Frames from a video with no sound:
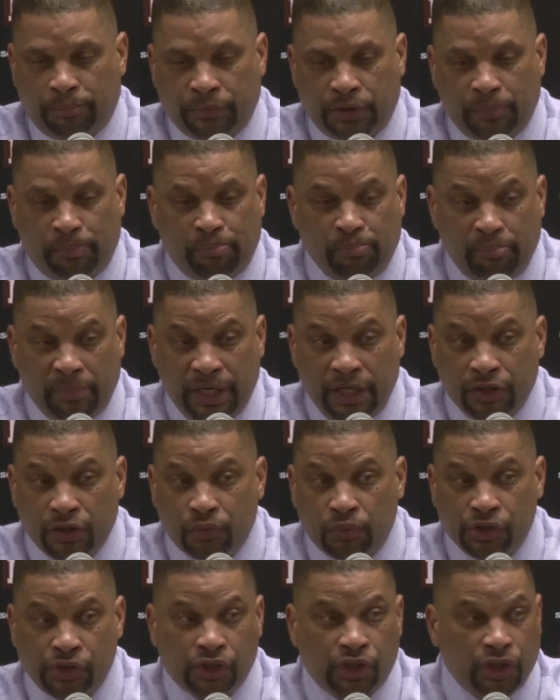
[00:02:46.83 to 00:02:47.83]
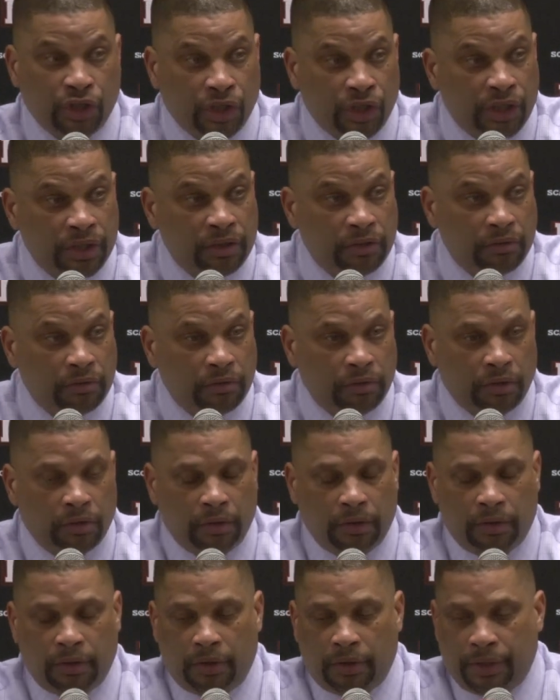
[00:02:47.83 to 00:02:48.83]
demeanor was good,
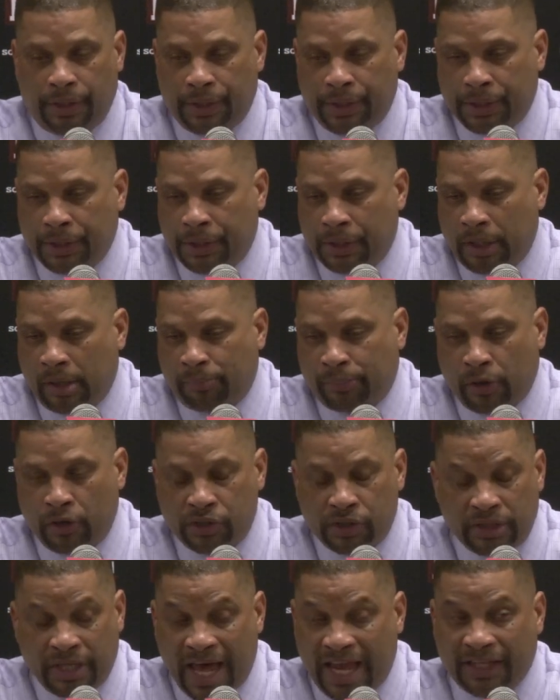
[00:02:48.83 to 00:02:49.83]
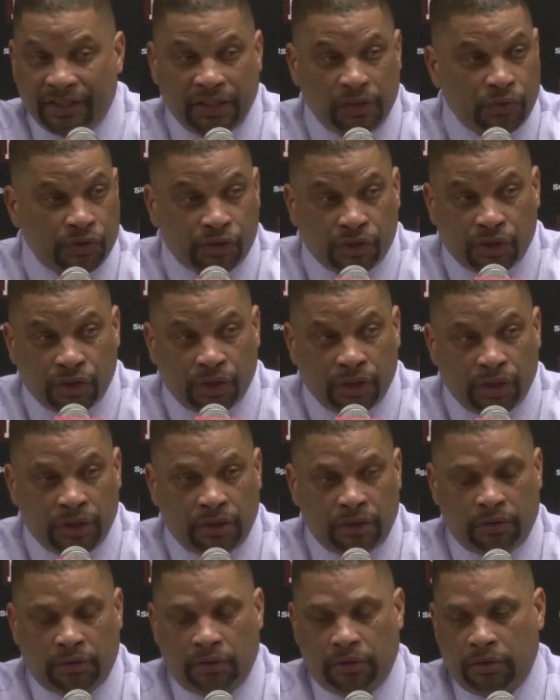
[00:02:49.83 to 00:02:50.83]
our personality was
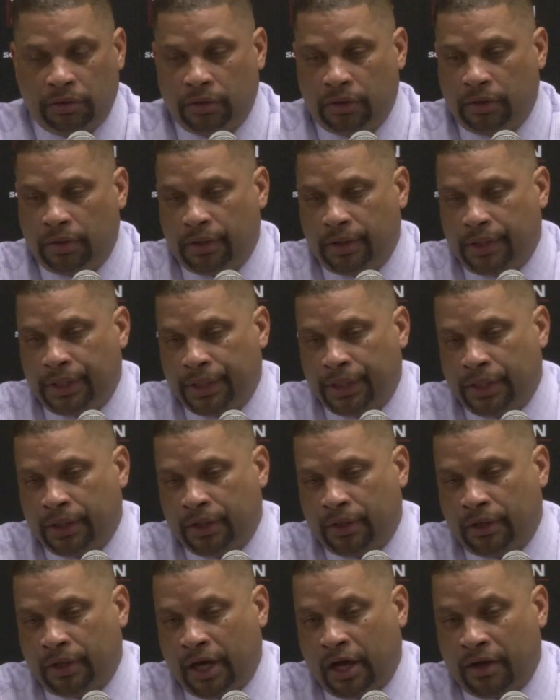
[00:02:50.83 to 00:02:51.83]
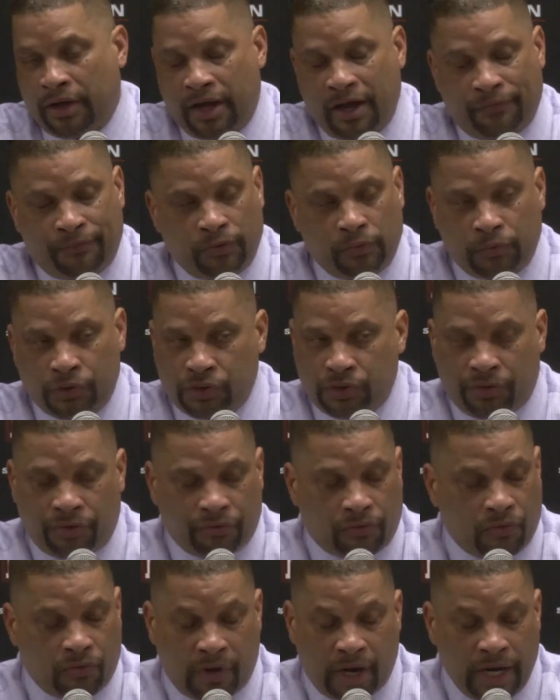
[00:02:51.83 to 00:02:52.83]
good, our effort was
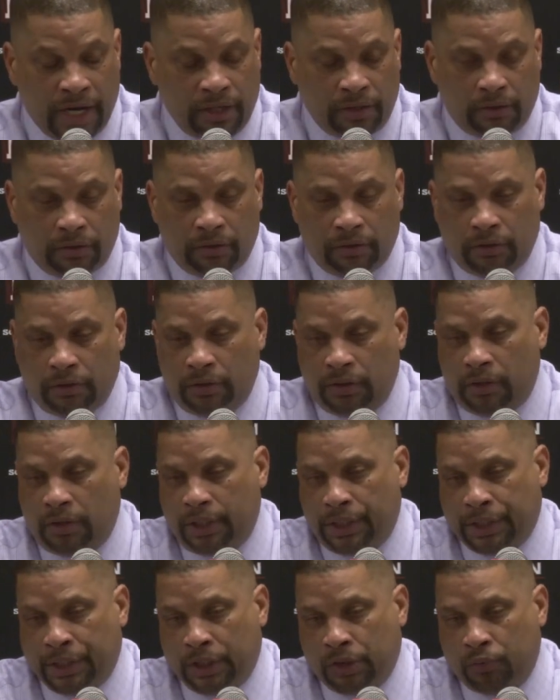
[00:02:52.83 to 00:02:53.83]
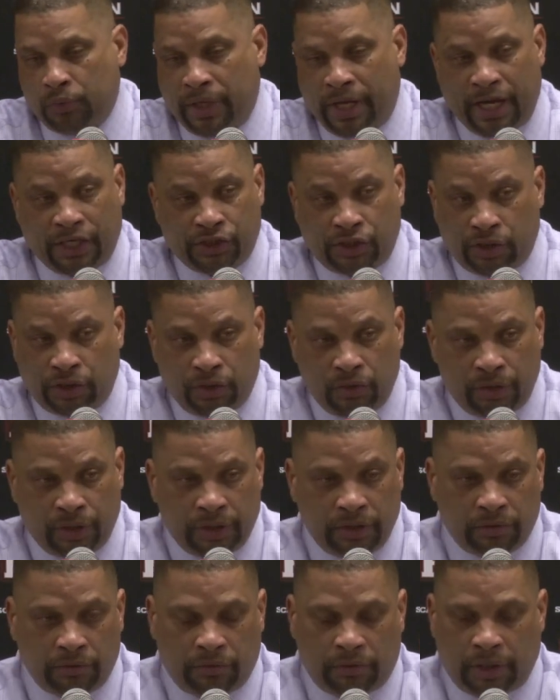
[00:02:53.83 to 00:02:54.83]
great, we
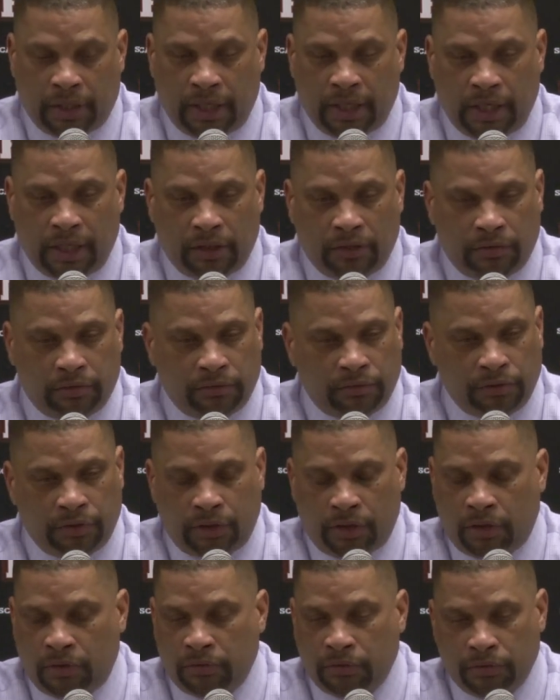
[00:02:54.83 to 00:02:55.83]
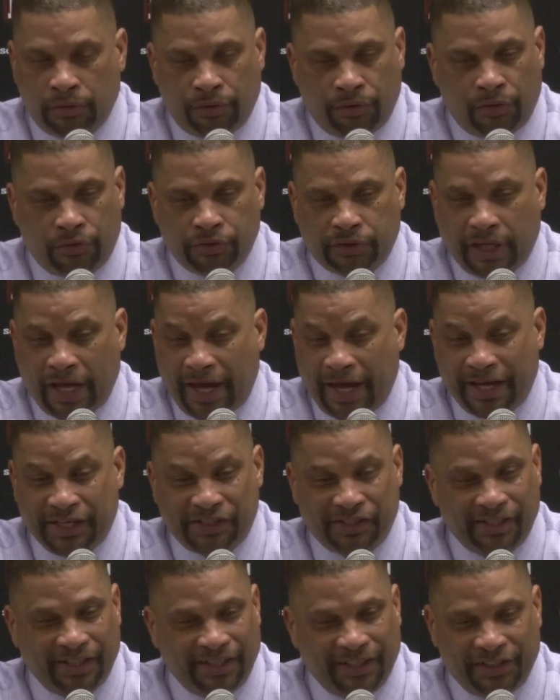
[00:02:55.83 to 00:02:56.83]
executed, and you know, those
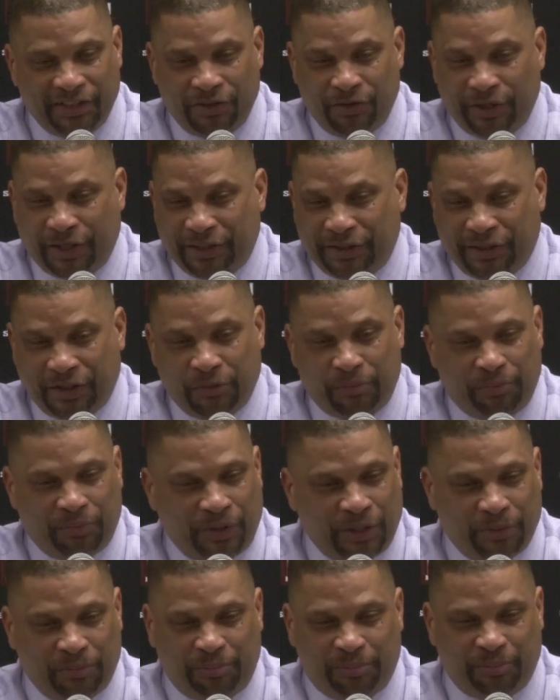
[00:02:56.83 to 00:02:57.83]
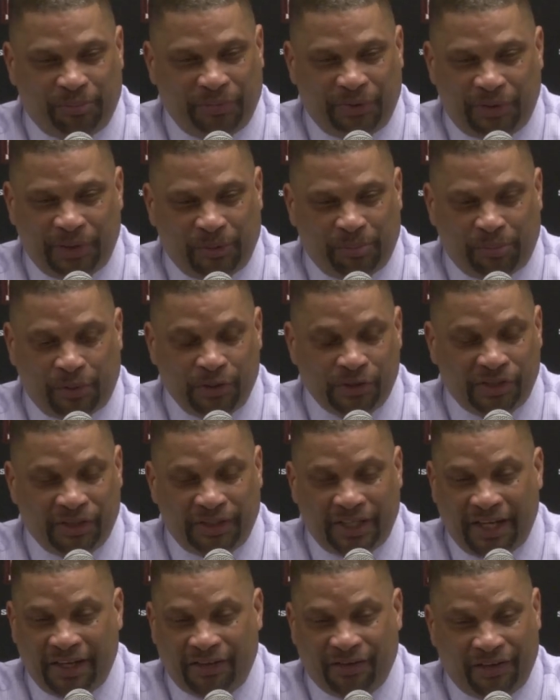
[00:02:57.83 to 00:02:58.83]
guys, you look at their
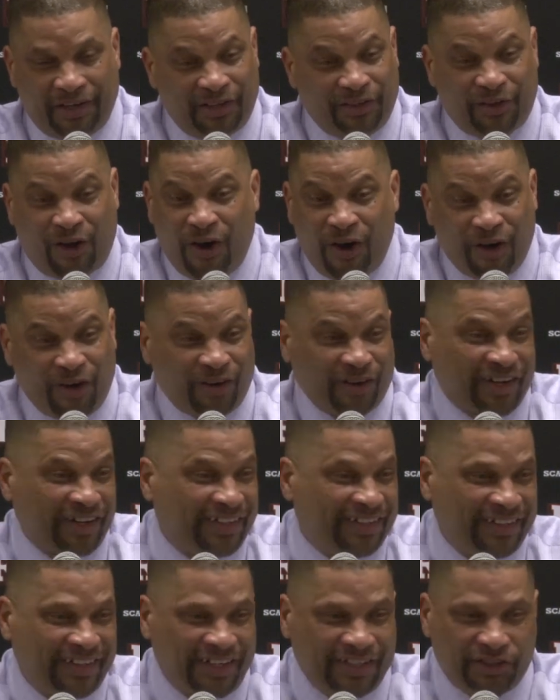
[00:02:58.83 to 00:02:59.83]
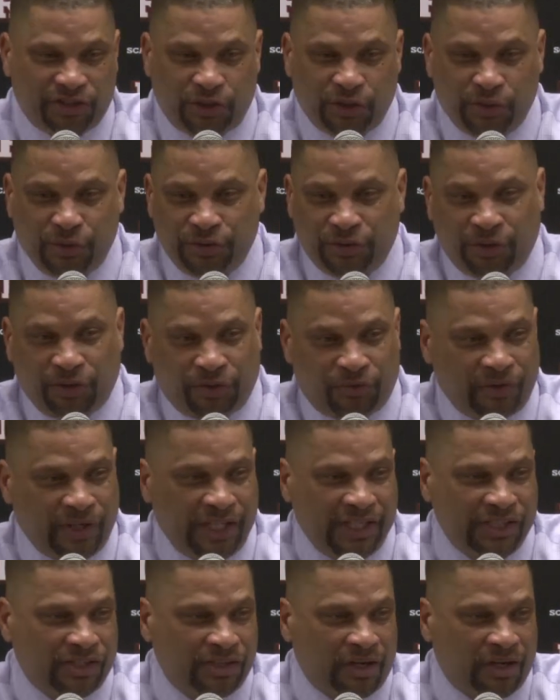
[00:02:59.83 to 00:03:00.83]
personnel, they're long, their twos and
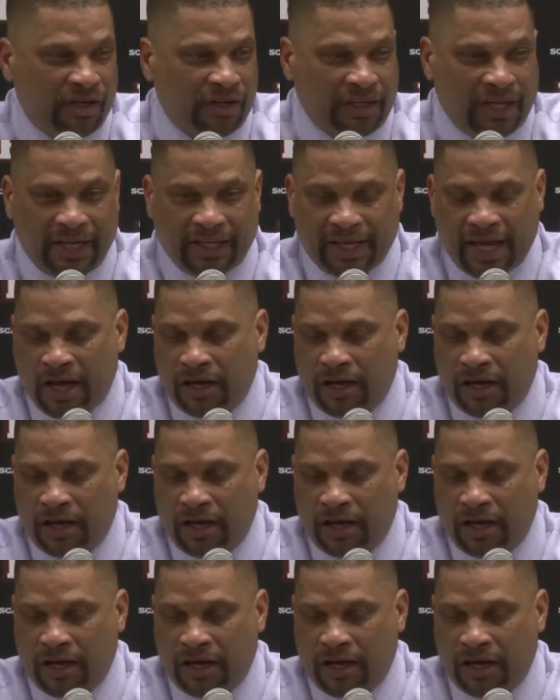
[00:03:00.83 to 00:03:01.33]
threes are like